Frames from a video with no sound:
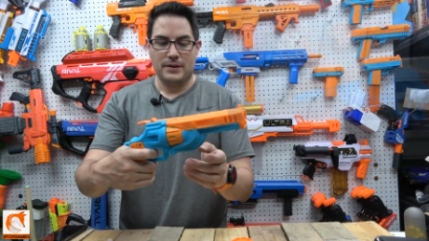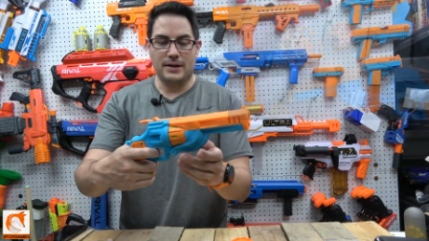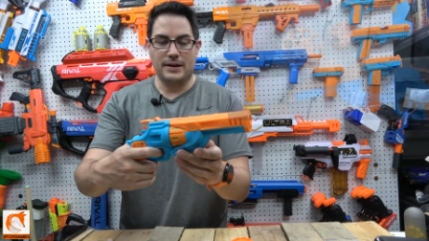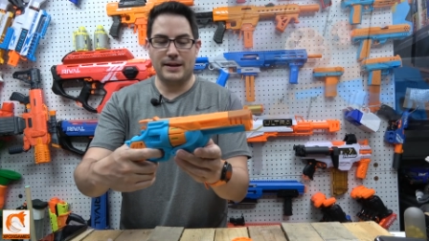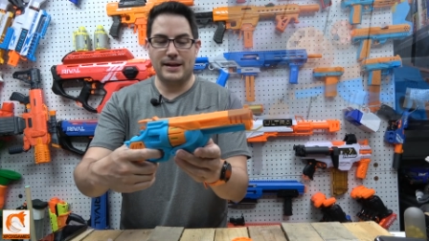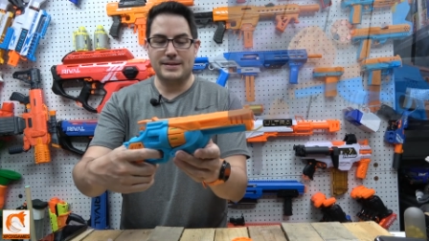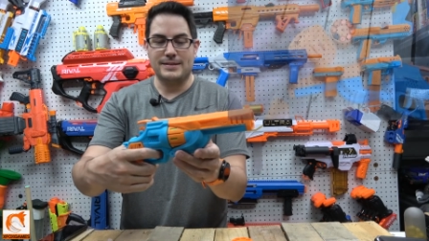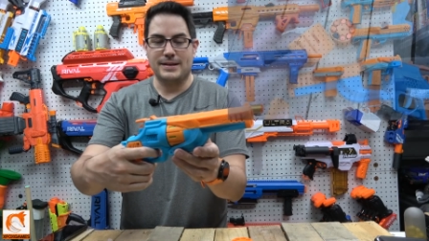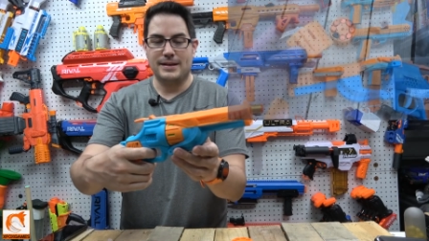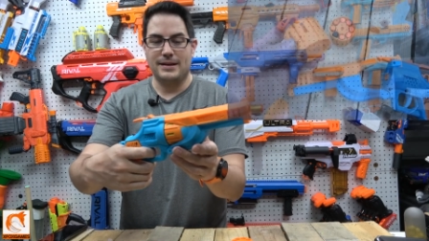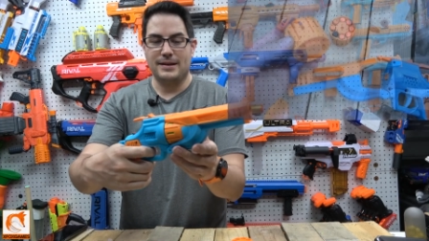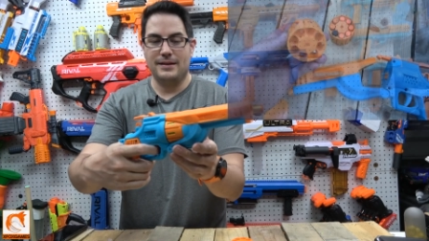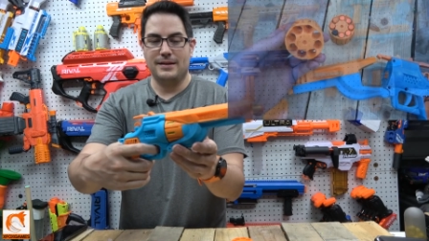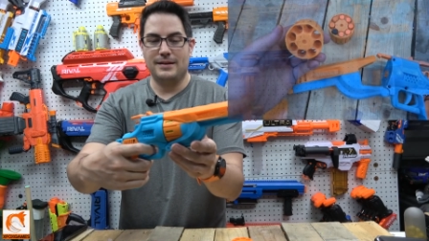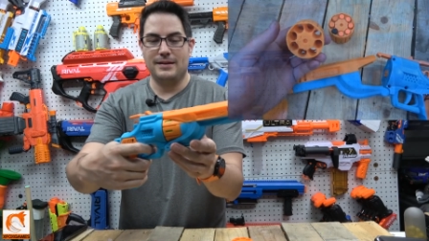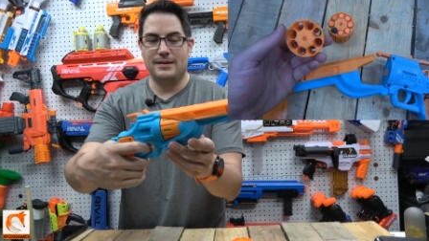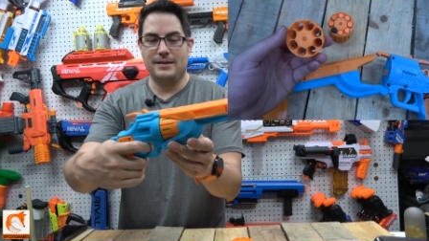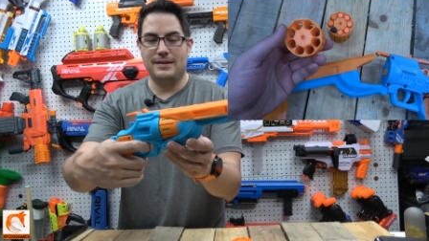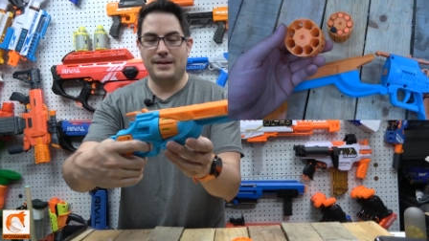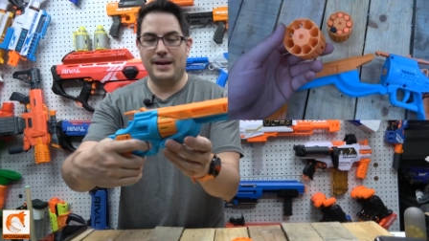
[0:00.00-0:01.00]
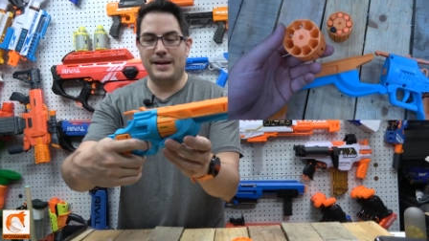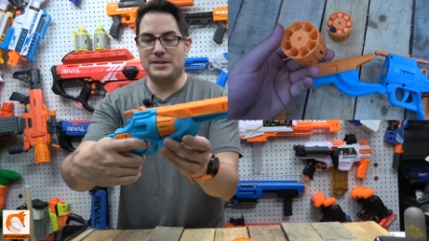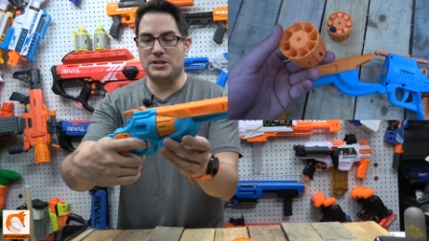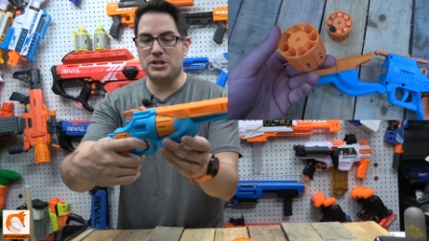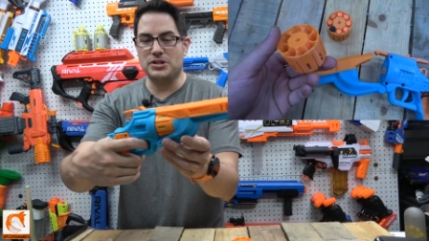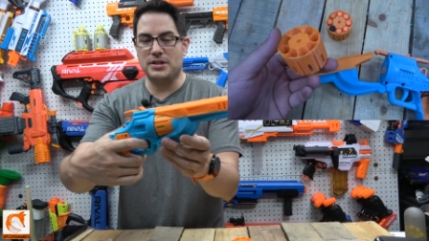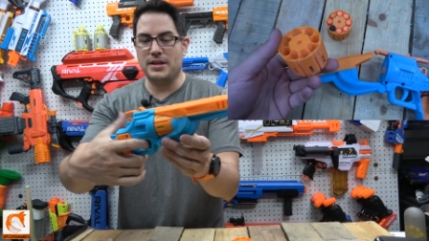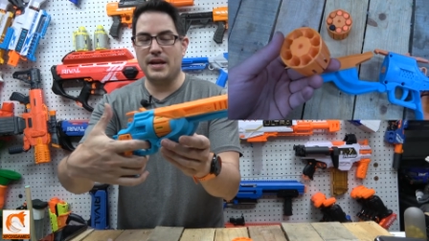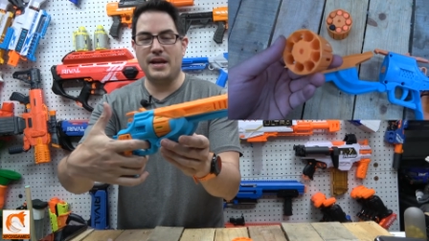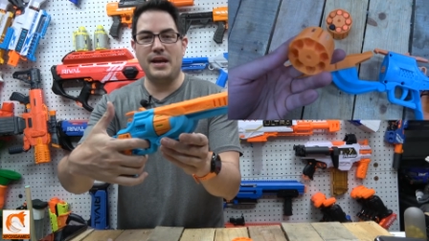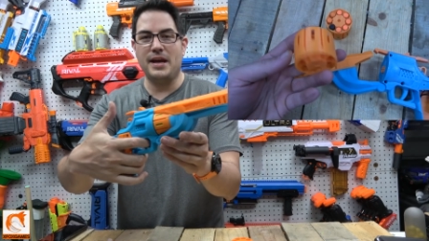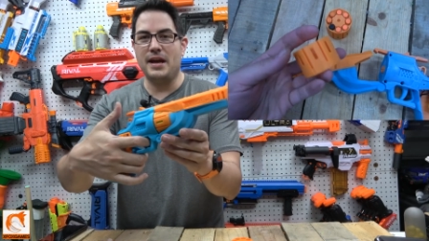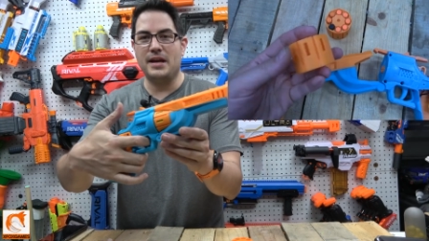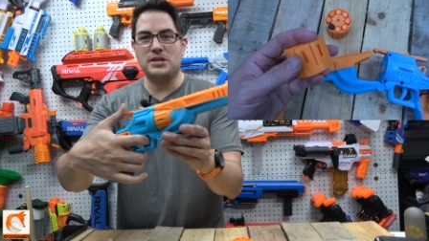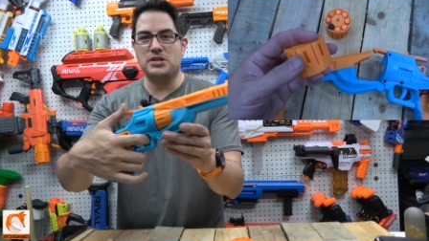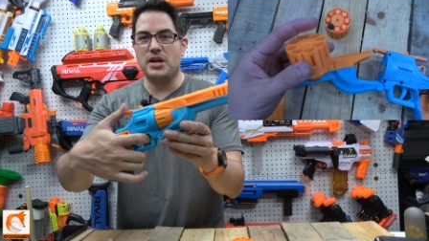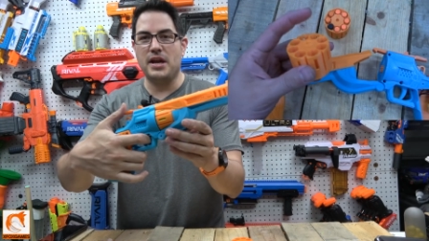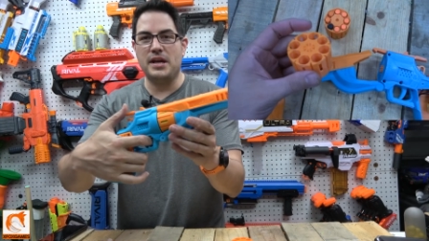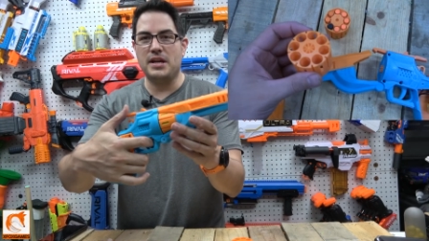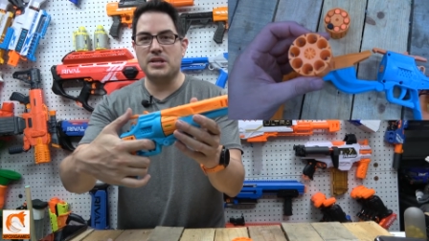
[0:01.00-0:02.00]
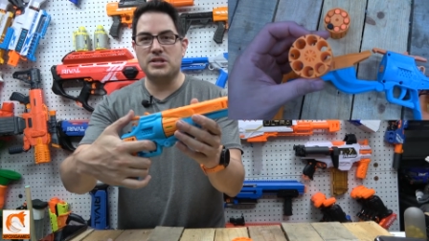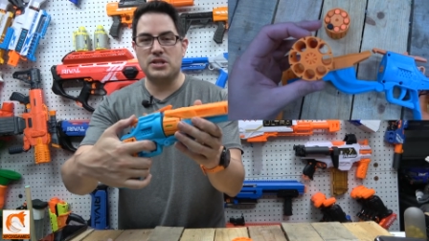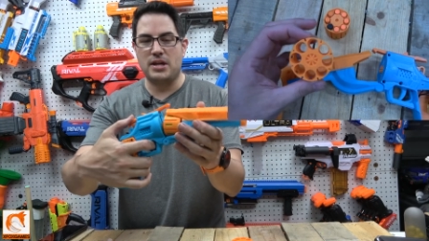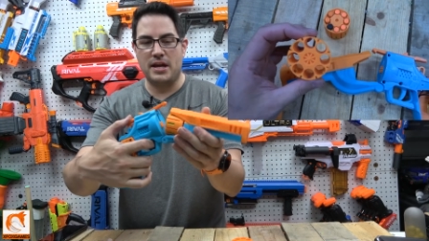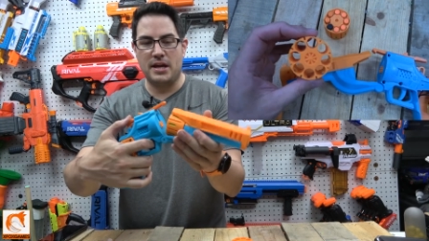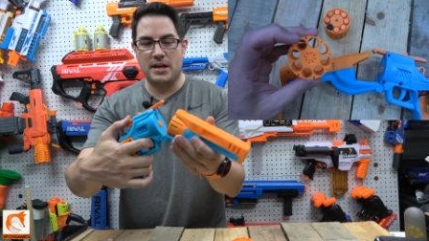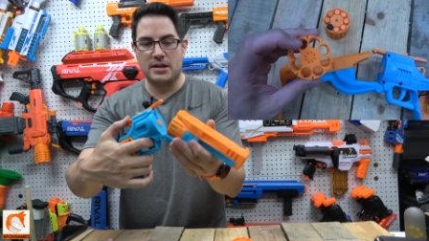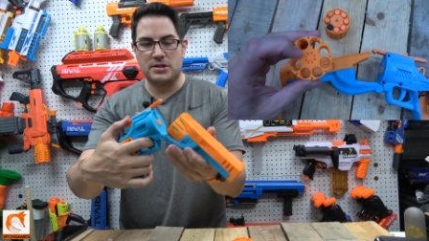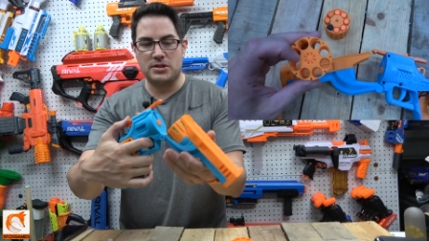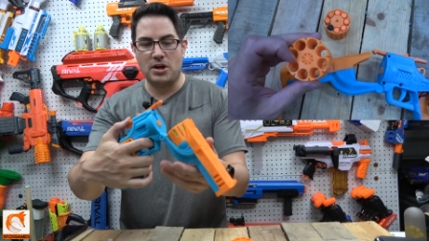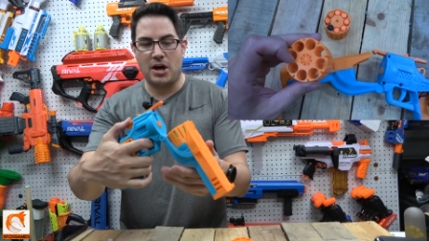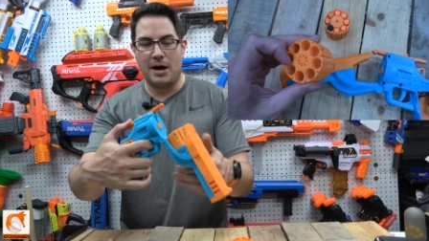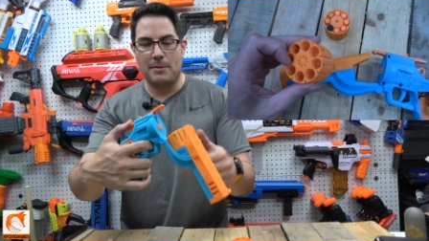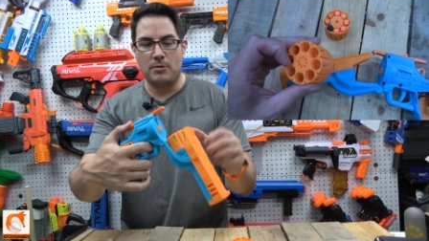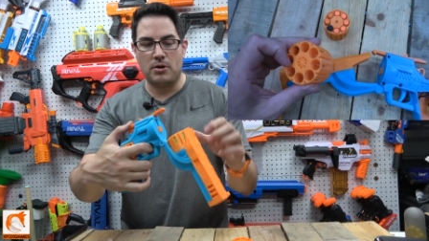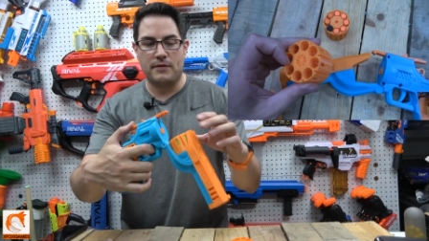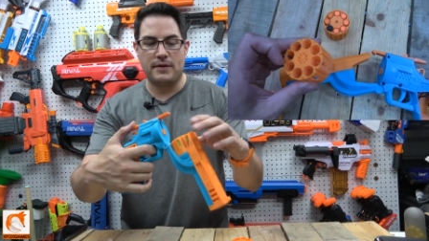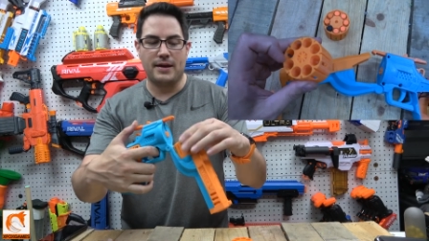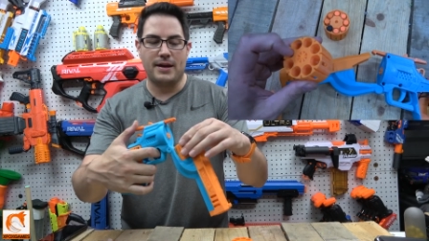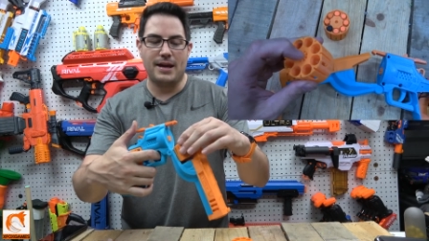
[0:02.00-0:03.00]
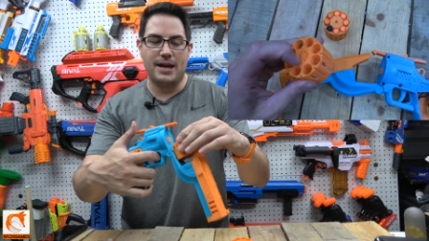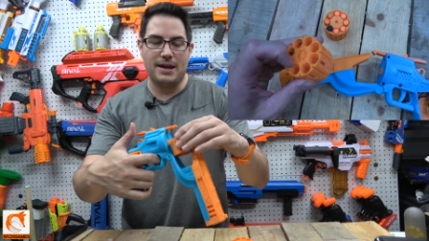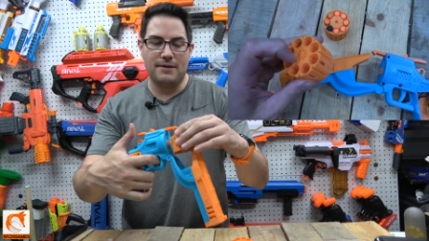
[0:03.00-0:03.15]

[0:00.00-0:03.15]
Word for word: look at this. It just, it, it is, it is not moving.